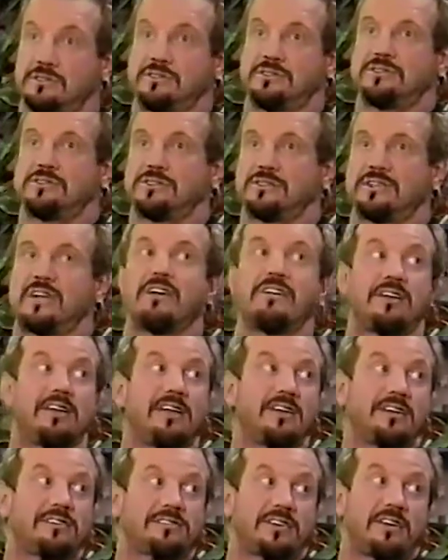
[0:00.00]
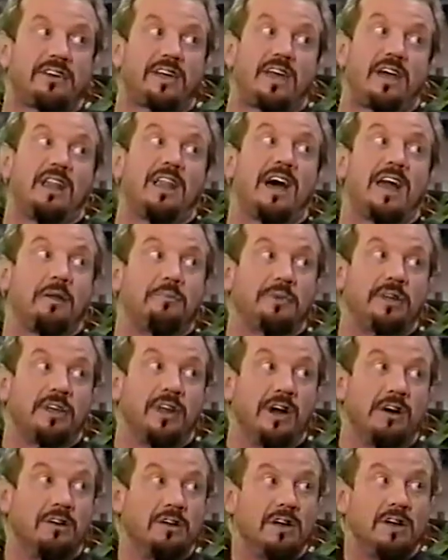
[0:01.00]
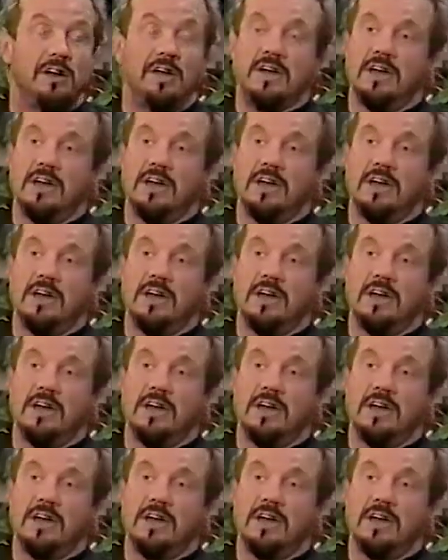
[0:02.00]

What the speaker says: It scared the hell out of me, you know. Right.